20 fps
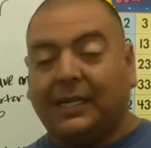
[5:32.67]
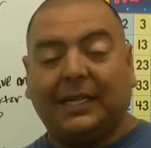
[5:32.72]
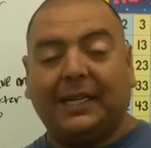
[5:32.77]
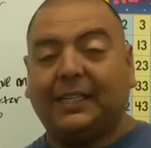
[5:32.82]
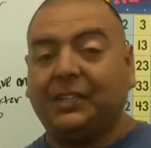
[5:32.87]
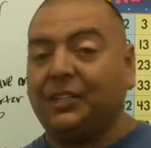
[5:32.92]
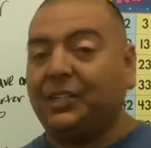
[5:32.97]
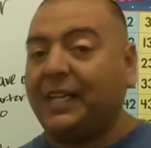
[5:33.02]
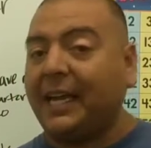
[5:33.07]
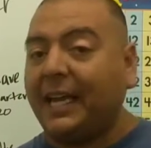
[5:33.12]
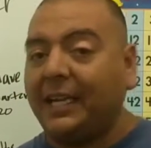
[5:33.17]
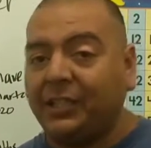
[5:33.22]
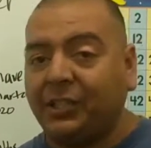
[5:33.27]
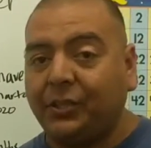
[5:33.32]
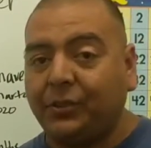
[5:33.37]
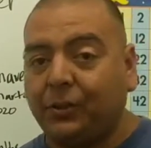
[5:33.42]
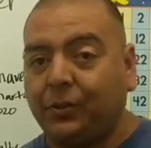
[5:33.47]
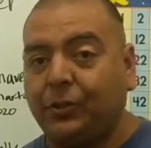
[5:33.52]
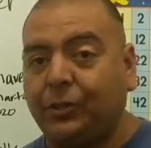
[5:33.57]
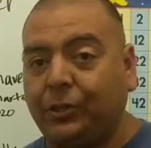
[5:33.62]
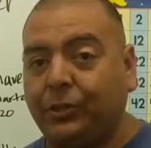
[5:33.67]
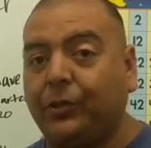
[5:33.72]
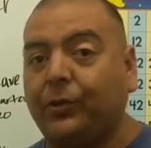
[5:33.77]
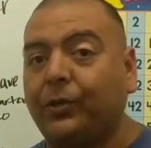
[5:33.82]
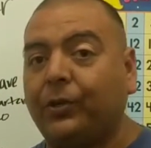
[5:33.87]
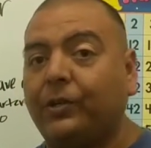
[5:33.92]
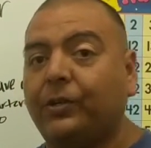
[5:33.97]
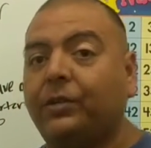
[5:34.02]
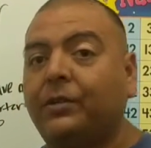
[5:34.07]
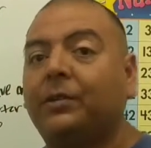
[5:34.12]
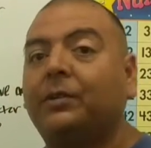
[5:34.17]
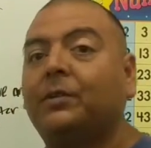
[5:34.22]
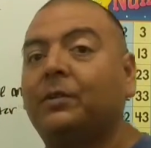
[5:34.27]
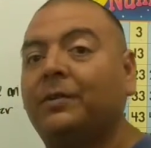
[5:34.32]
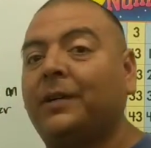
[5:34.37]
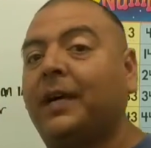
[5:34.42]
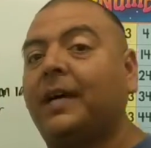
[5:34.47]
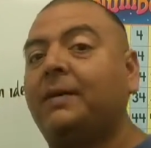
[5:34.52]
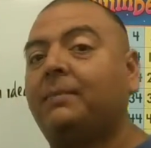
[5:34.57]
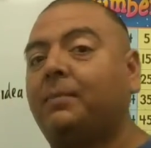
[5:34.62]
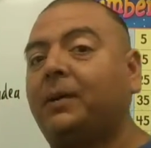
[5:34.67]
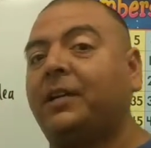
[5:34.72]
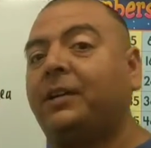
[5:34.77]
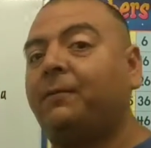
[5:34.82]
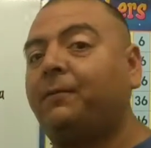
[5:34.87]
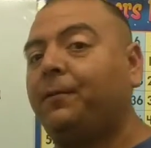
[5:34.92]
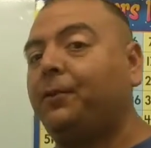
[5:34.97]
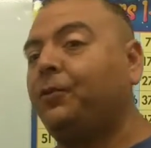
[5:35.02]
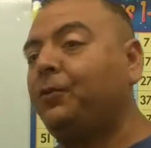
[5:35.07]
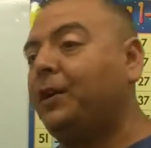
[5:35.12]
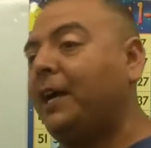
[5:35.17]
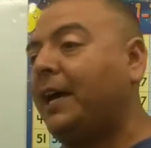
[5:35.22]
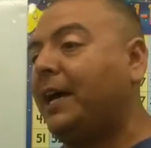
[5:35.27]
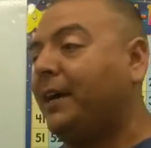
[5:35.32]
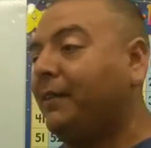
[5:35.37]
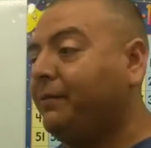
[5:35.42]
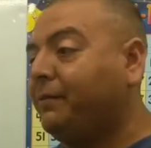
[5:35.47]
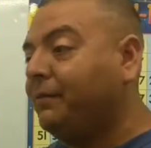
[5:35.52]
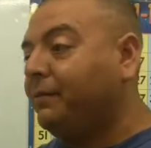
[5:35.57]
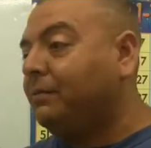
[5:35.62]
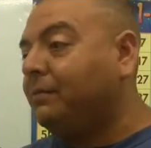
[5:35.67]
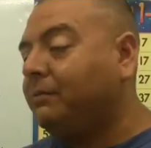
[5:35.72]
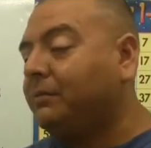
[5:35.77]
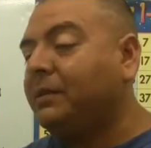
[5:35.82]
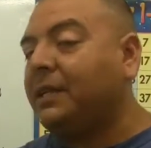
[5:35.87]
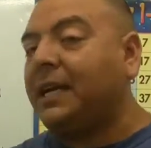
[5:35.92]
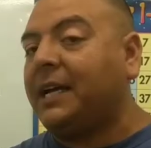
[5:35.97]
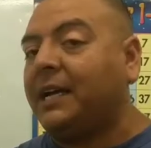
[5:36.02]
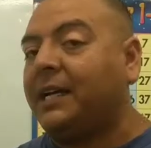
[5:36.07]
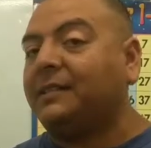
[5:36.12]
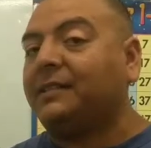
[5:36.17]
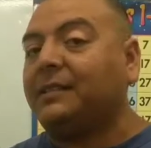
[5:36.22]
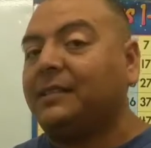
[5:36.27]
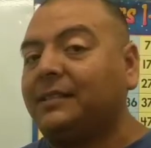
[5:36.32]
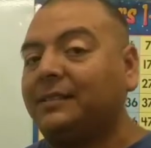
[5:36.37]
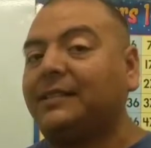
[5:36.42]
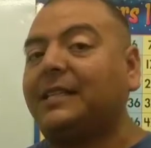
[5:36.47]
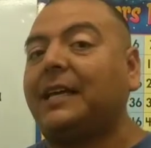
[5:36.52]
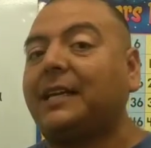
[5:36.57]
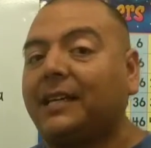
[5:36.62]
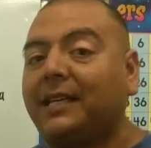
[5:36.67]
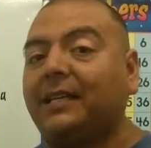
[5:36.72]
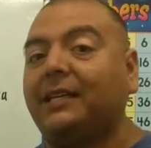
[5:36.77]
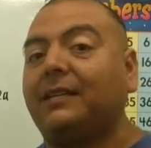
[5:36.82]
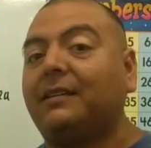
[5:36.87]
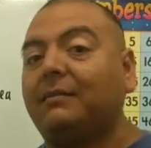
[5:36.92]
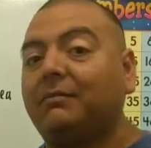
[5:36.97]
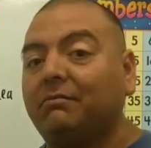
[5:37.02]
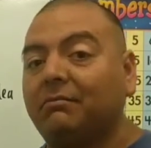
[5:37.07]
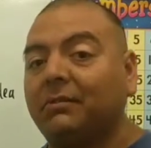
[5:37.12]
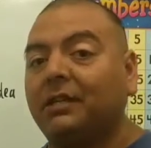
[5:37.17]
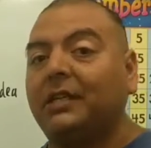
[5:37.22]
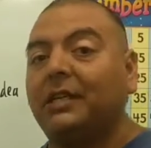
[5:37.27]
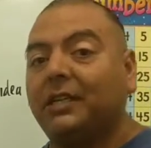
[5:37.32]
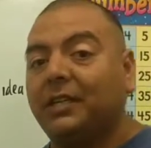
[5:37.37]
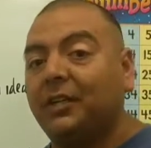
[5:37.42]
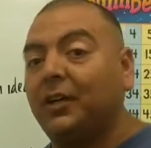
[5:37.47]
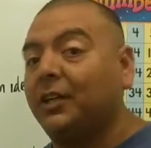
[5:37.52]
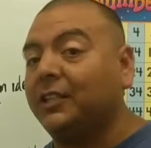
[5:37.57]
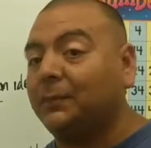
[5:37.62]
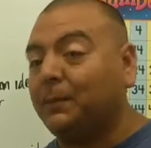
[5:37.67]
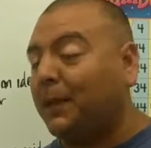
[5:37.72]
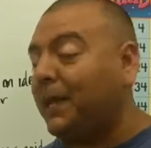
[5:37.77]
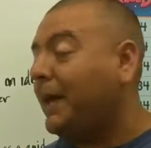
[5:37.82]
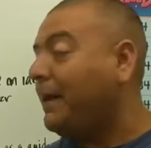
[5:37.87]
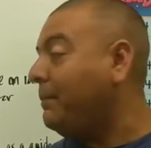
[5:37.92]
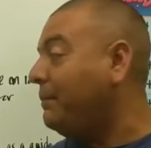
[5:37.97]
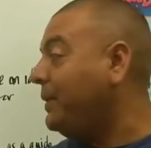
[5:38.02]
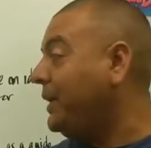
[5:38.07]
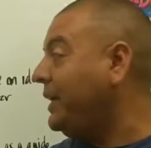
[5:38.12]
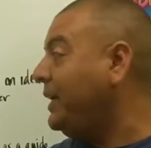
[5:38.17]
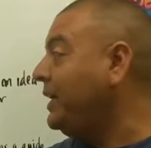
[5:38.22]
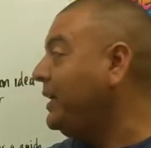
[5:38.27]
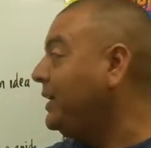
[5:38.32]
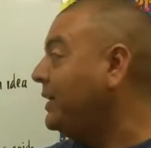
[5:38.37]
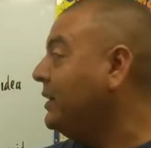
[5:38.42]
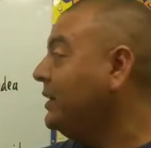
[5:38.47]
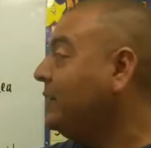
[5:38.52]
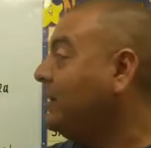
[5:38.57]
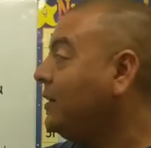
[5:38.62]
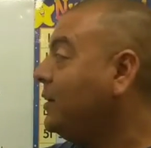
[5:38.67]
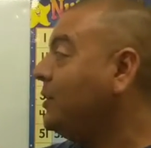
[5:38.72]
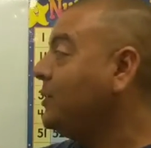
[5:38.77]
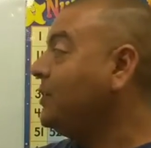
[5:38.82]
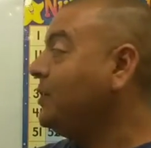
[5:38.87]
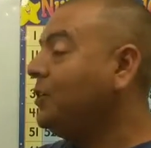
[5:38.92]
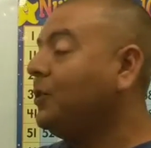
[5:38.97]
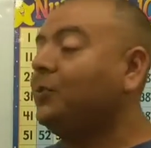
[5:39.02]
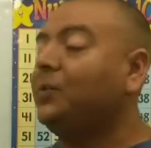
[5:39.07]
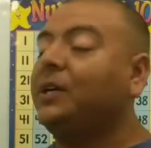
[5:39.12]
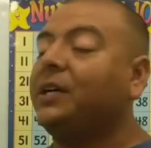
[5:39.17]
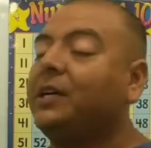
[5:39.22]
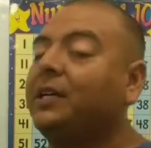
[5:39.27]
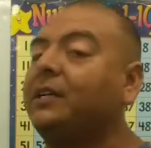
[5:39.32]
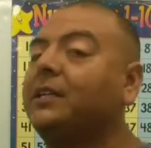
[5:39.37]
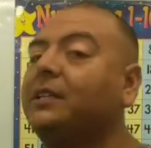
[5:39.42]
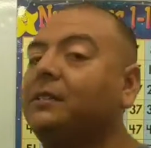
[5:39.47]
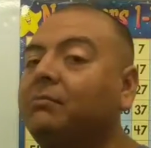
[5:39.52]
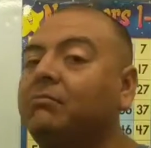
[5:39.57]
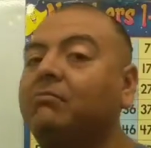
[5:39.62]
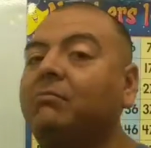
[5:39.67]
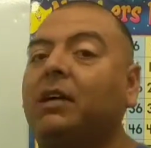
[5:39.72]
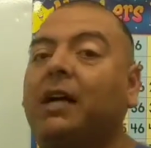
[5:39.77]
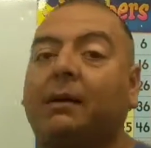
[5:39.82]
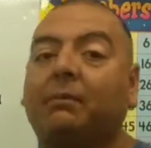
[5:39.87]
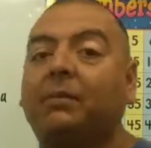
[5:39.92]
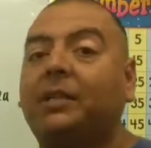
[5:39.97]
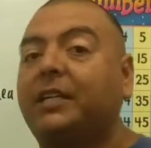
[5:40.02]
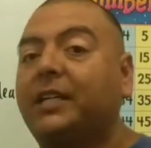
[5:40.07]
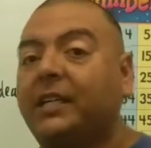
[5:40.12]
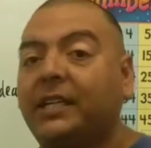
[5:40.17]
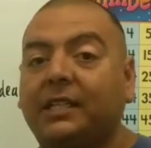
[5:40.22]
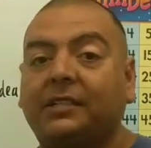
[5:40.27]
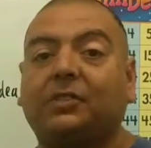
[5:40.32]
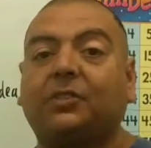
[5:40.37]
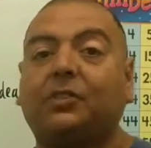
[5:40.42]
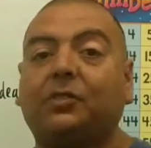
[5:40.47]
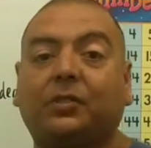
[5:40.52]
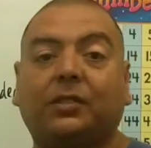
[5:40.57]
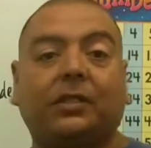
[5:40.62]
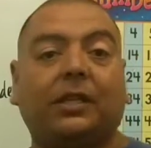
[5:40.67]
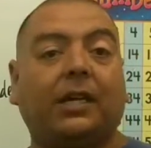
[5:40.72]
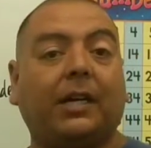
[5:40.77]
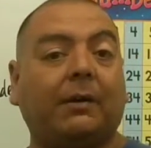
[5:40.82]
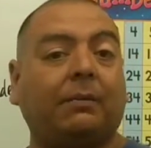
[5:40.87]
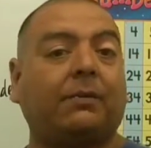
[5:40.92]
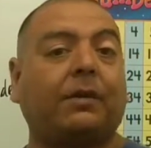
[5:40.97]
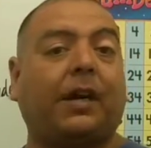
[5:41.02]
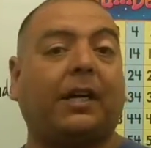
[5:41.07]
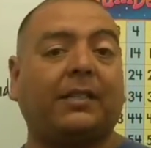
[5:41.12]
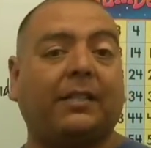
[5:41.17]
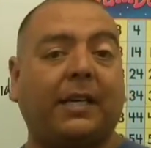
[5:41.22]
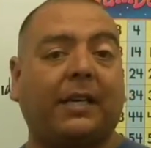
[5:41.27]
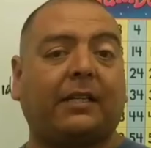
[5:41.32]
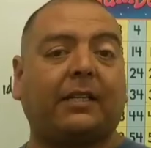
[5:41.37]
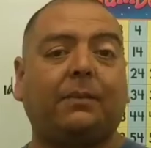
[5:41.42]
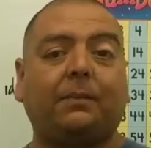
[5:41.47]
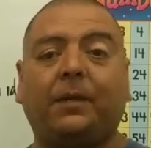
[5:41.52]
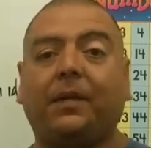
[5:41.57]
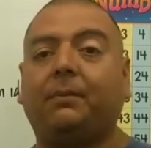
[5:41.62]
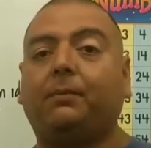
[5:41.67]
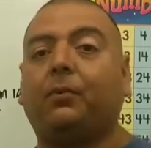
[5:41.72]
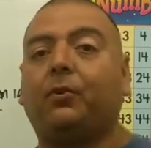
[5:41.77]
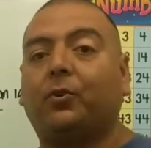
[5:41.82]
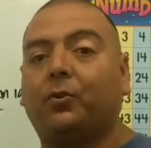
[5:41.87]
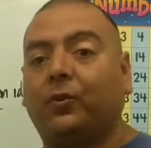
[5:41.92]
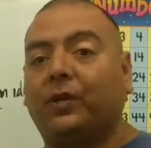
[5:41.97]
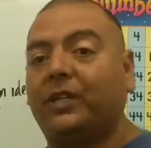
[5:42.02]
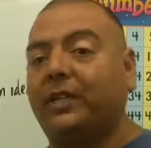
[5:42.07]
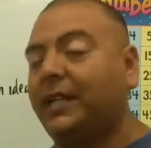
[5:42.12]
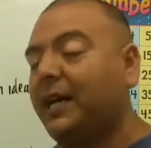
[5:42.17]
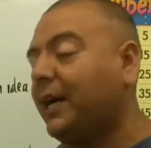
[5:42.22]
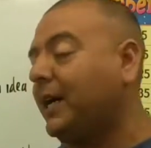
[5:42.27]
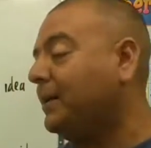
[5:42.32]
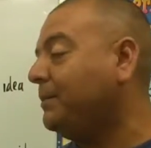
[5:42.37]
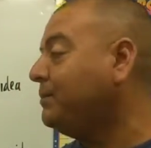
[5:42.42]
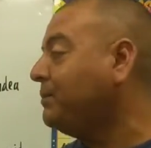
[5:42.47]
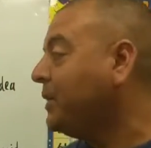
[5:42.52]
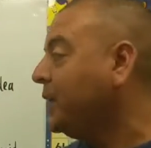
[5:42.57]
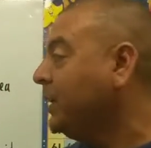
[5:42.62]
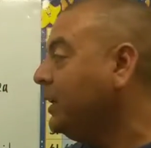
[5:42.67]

educational short, right? But if you have as a second, you know, as plan B, oh, you know what? I'm looking into a club, contacting people or whatnot.